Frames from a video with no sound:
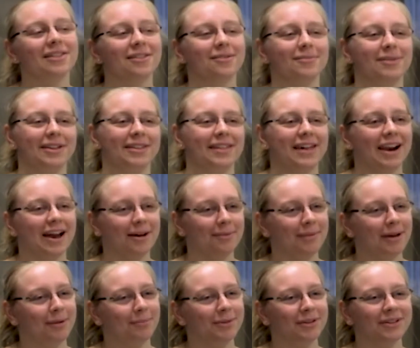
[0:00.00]
To me that I'm
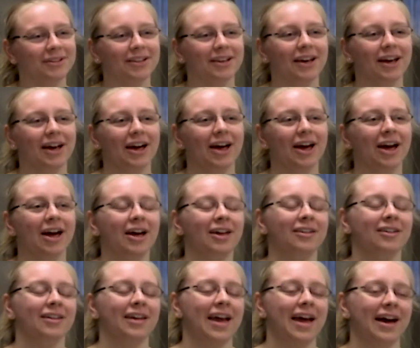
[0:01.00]
able to
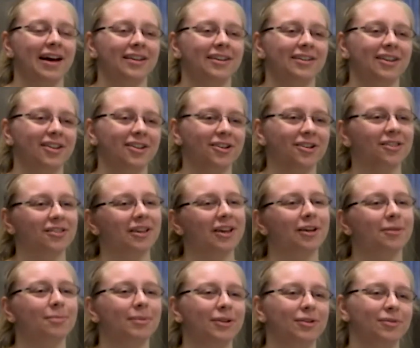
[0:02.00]
add another
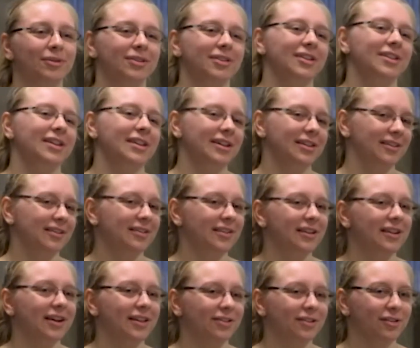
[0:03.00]
link between the
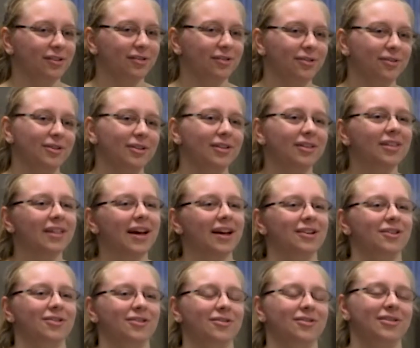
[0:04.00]
TLC and the students. I
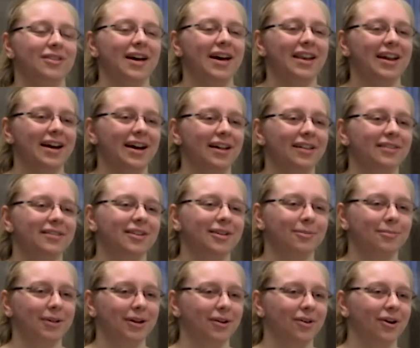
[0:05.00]
know that as a
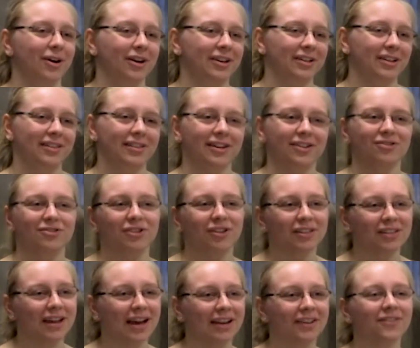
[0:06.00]
big organization
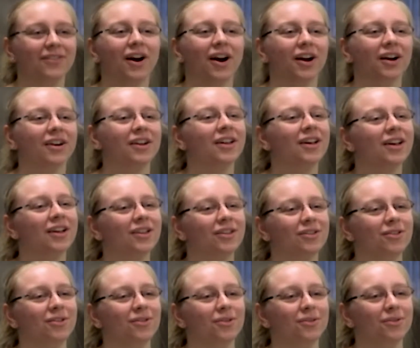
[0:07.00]
it's kind of hard
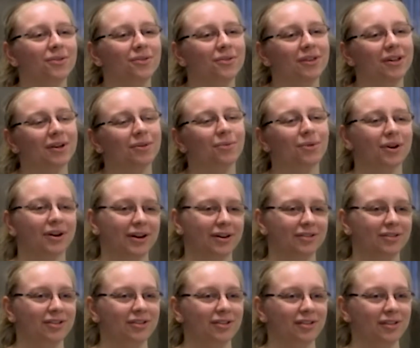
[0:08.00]
to get word
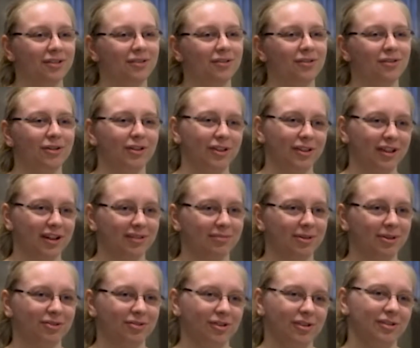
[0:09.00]
out to the students,
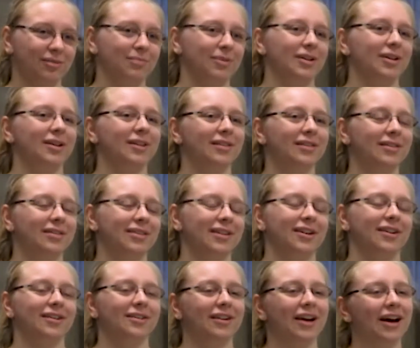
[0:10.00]
especially because
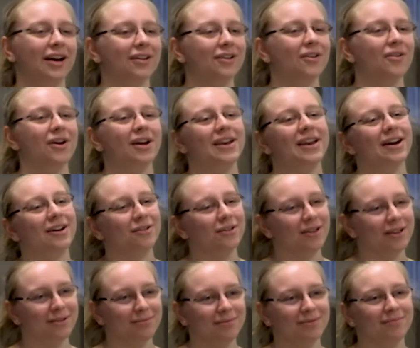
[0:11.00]
they're not going out
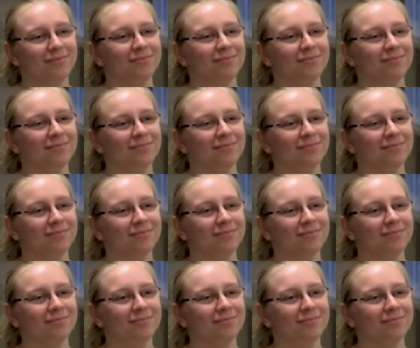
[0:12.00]
and